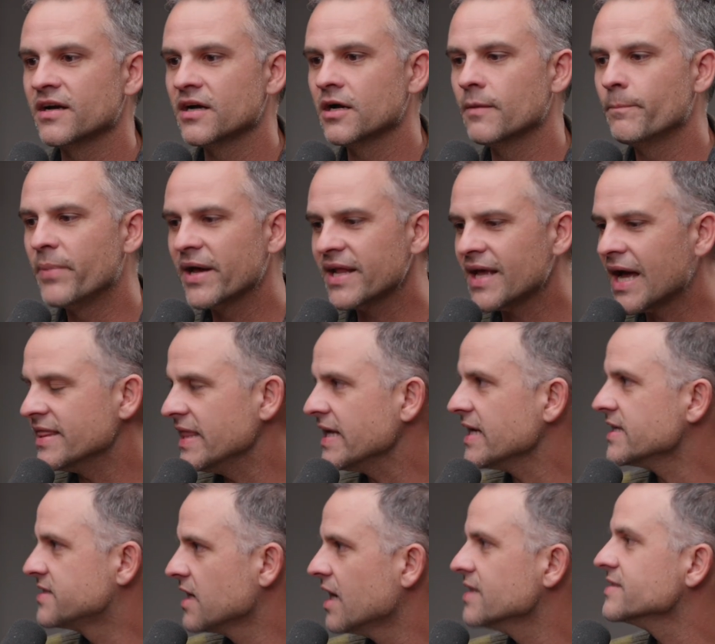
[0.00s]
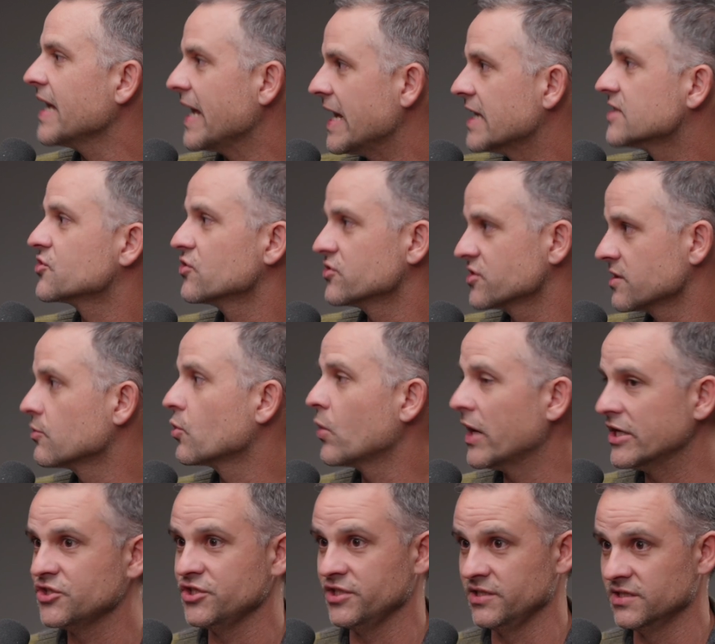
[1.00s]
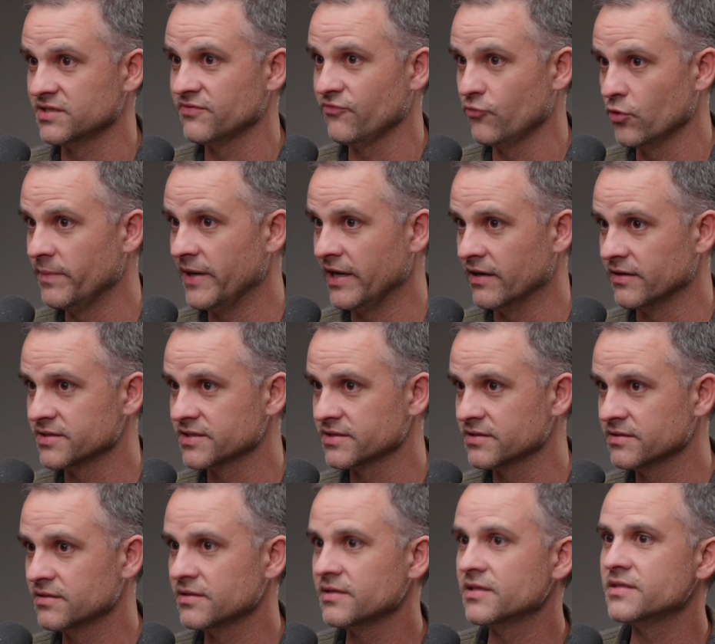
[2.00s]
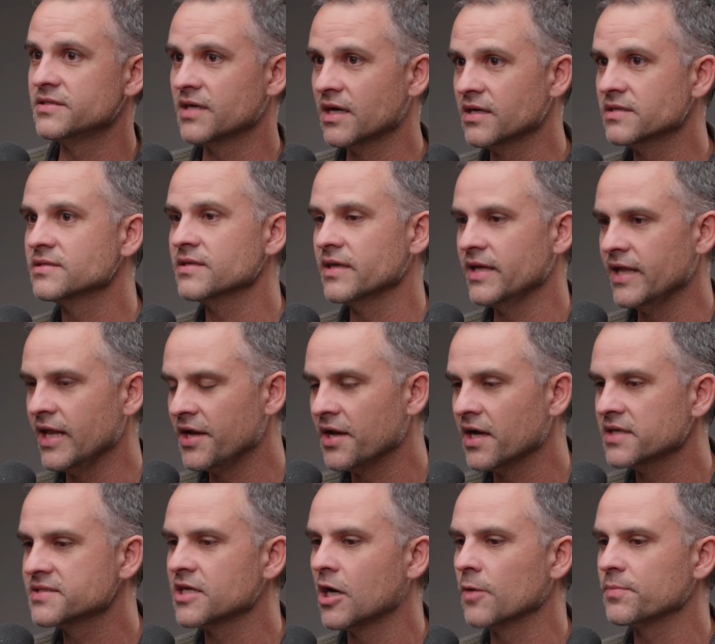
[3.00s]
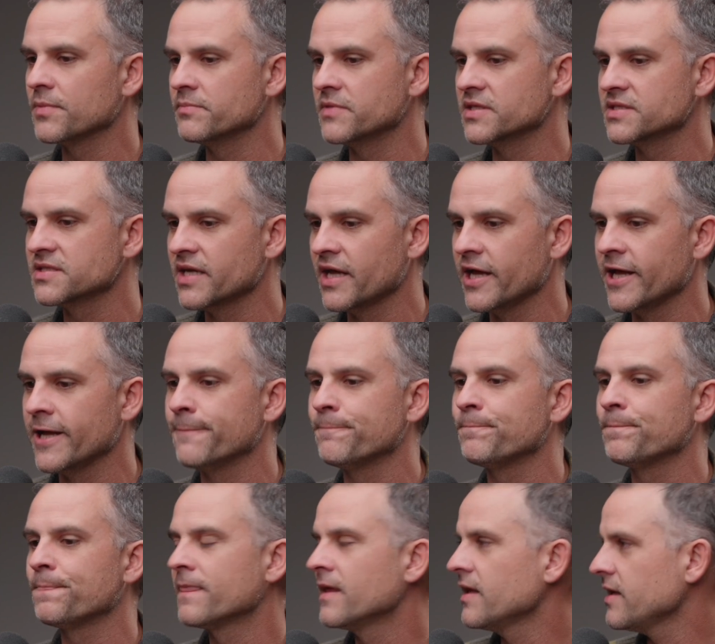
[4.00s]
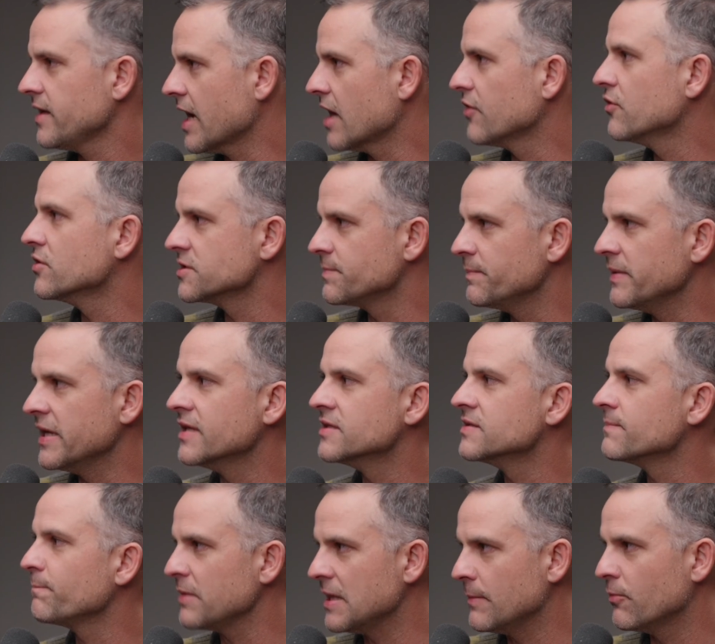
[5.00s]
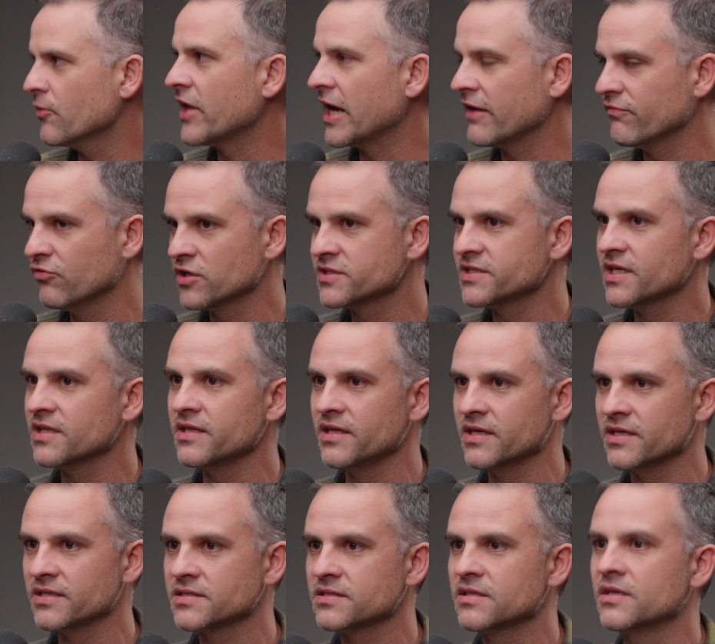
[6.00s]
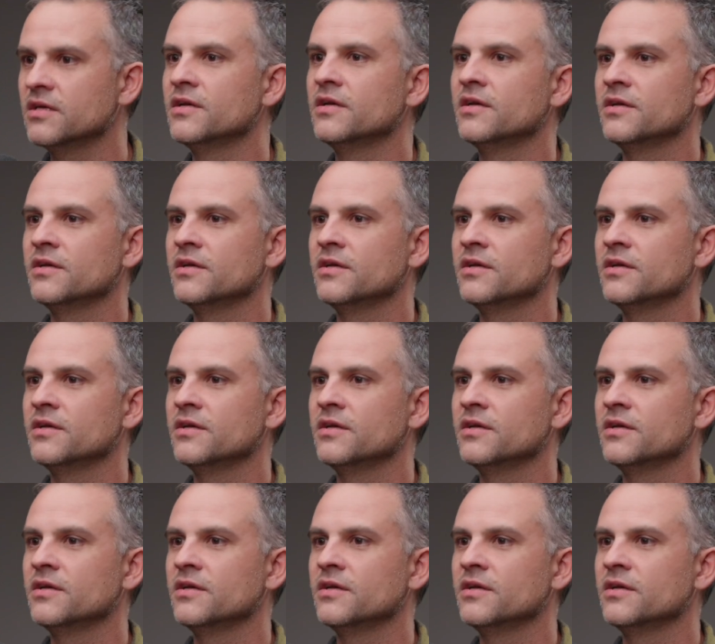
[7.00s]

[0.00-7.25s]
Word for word: Um, but I think it does answer some questions for parents. It does, it does help them to say, yeah, there's been people that have looked at this.